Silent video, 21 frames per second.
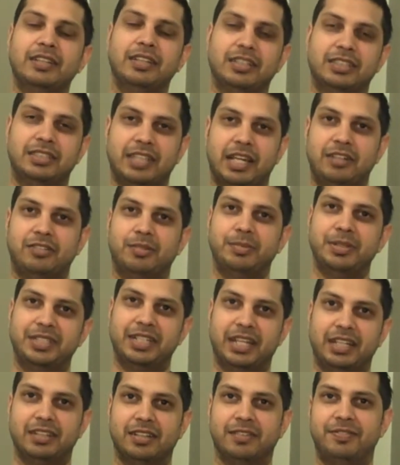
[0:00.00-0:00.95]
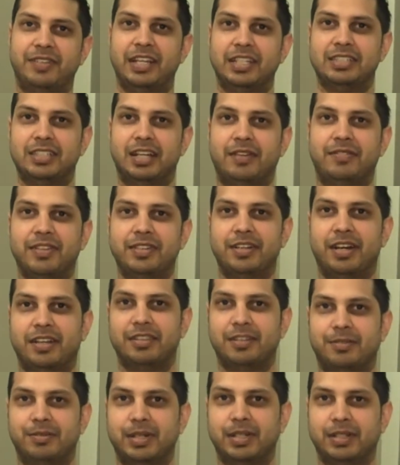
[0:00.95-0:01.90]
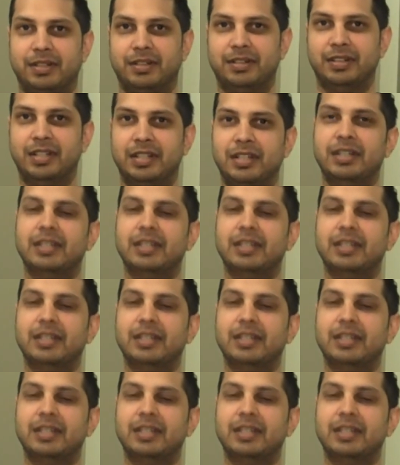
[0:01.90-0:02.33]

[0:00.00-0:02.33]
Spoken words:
The center will be taking the face-off and not the winger.